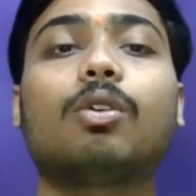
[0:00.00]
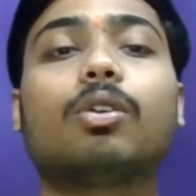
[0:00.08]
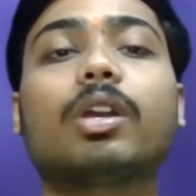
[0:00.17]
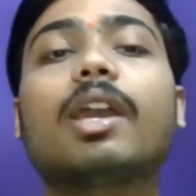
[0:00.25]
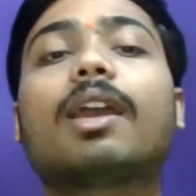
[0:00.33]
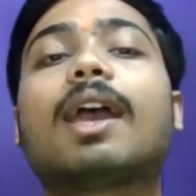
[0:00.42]

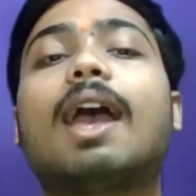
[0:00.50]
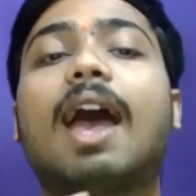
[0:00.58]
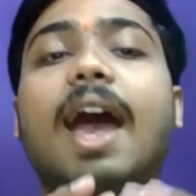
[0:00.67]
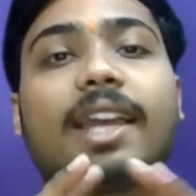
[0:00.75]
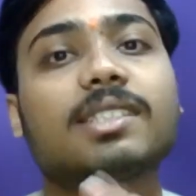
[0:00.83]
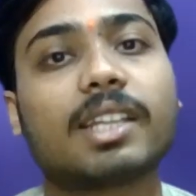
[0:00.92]
Okay,
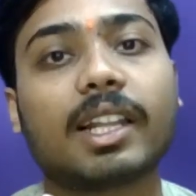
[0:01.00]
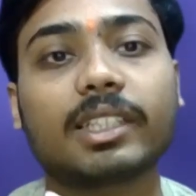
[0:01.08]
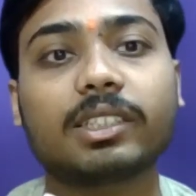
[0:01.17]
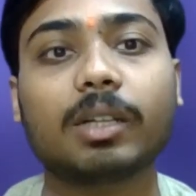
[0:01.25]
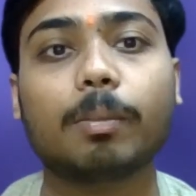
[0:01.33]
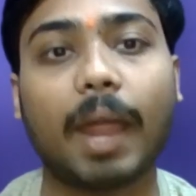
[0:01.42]
I
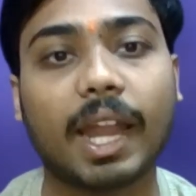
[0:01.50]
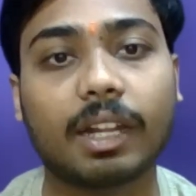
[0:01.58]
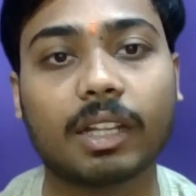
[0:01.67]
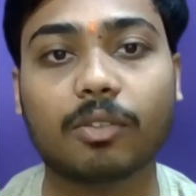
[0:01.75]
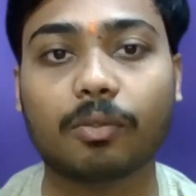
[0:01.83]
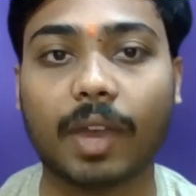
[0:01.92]
selected
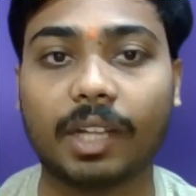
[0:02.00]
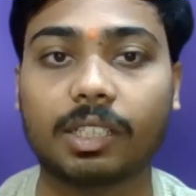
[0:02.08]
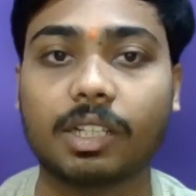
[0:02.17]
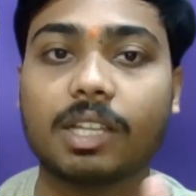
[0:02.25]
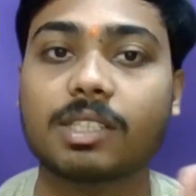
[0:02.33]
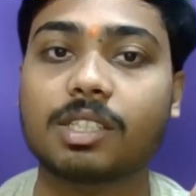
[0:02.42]
matrix
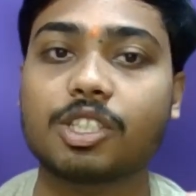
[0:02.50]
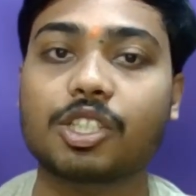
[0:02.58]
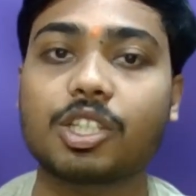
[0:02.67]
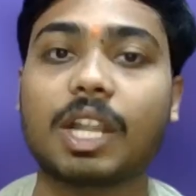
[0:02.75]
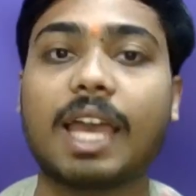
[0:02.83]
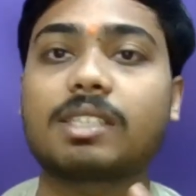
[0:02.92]

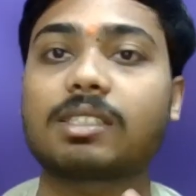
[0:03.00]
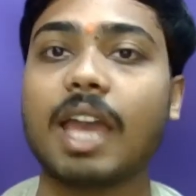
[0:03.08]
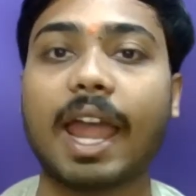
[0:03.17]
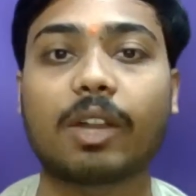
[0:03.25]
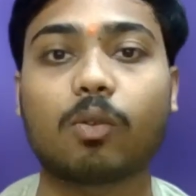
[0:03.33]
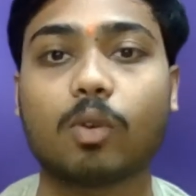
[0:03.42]
factorization as
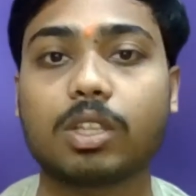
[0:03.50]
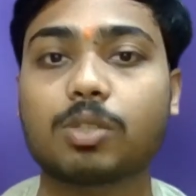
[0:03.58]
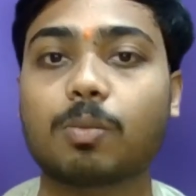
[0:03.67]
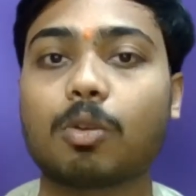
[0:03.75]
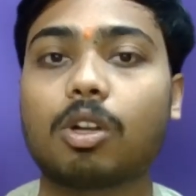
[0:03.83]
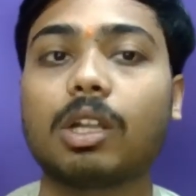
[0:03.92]
the
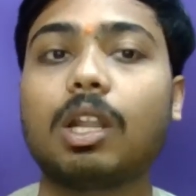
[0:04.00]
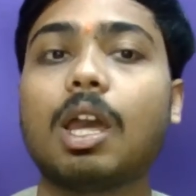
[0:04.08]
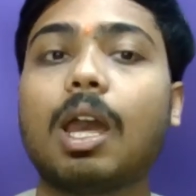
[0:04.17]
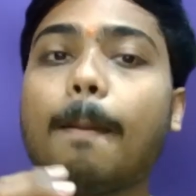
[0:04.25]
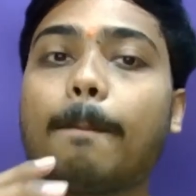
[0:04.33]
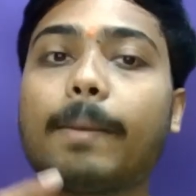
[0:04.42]
advanced model
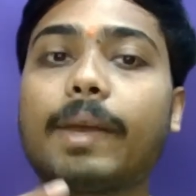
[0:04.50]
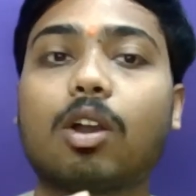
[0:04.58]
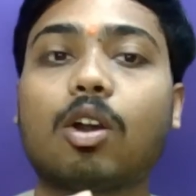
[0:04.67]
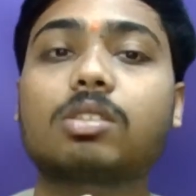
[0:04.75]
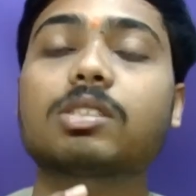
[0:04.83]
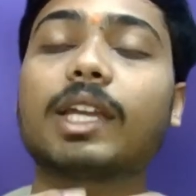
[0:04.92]

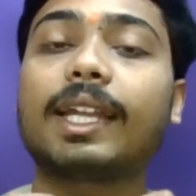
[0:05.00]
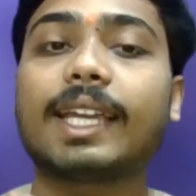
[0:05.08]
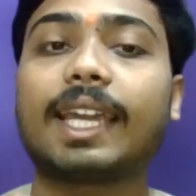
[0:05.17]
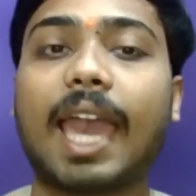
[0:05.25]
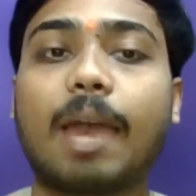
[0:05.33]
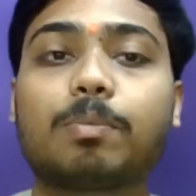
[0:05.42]
because
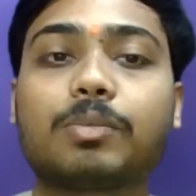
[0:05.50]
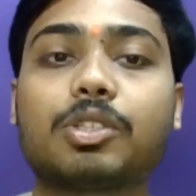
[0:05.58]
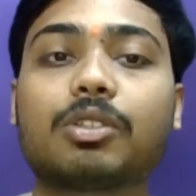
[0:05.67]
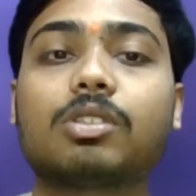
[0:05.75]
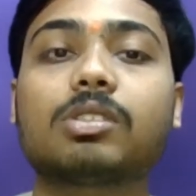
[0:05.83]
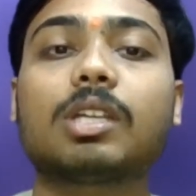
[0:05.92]
it
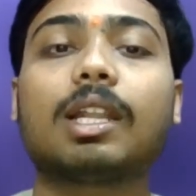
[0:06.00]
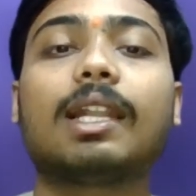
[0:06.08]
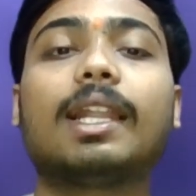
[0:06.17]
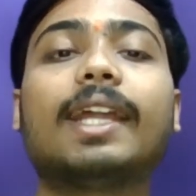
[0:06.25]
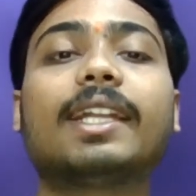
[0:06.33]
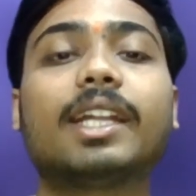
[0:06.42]
captures
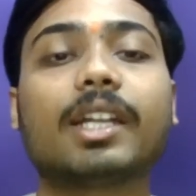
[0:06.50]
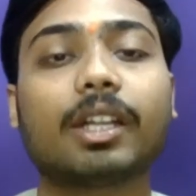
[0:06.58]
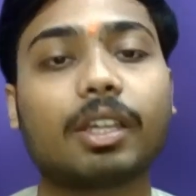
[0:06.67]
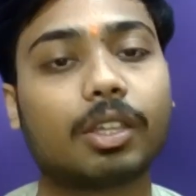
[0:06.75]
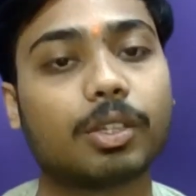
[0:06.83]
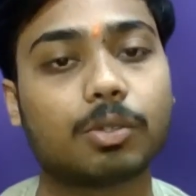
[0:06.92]

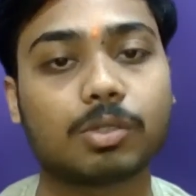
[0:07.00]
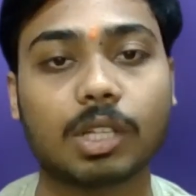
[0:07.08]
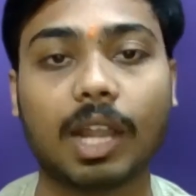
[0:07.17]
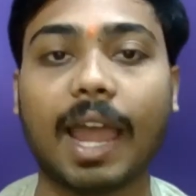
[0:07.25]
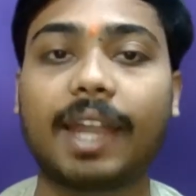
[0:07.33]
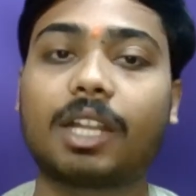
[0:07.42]
latent
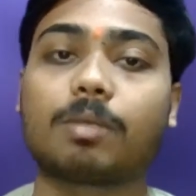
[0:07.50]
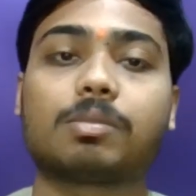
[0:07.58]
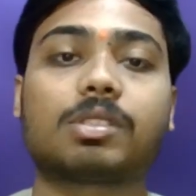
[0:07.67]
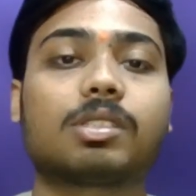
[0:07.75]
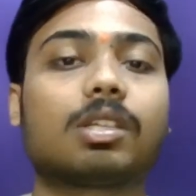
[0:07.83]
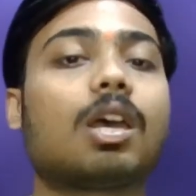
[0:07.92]
user
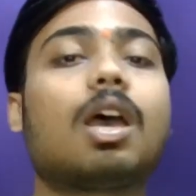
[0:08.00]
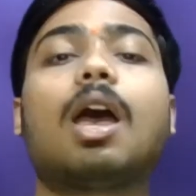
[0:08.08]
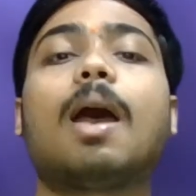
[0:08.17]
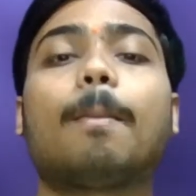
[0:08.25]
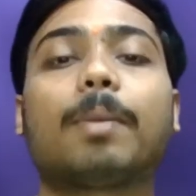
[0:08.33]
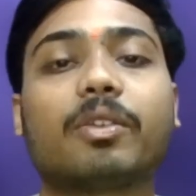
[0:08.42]
items
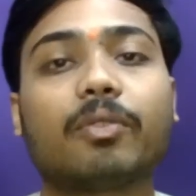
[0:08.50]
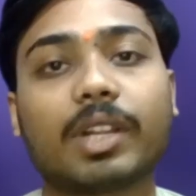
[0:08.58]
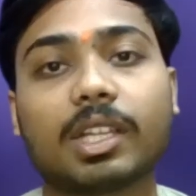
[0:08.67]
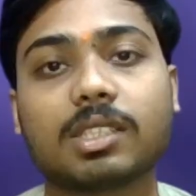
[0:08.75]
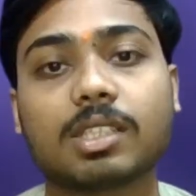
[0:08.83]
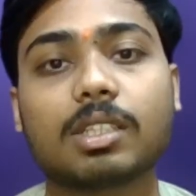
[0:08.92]

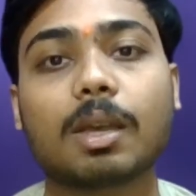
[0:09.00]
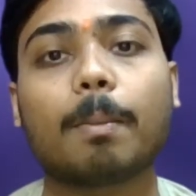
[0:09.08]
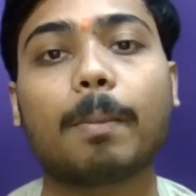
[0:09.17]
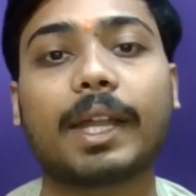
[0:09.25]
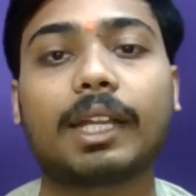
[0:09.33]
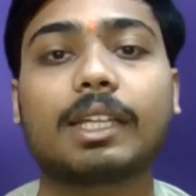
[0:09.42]
preferences
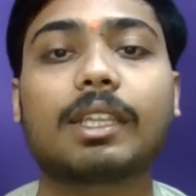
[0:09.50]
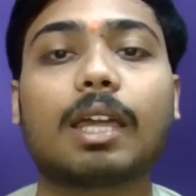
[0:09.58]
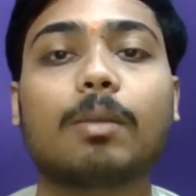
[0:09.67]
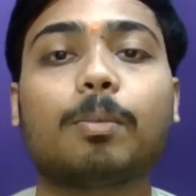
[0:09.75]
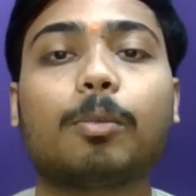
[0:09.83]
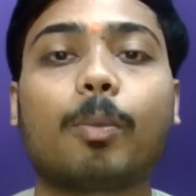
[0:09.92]
better
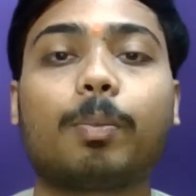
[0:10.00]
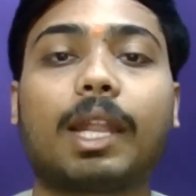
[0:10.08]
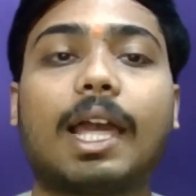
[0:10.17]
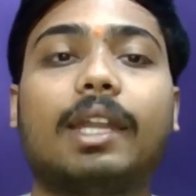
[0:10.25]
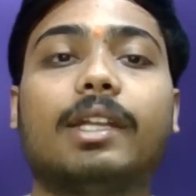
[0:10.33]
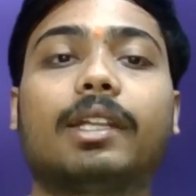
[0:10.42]
than
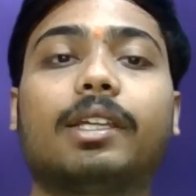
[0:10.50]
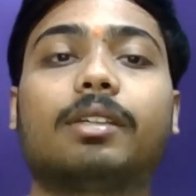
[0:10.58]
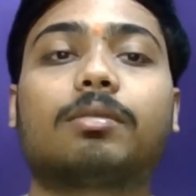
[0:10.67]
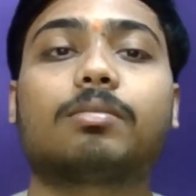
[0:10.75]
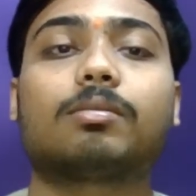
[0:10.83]
popularity.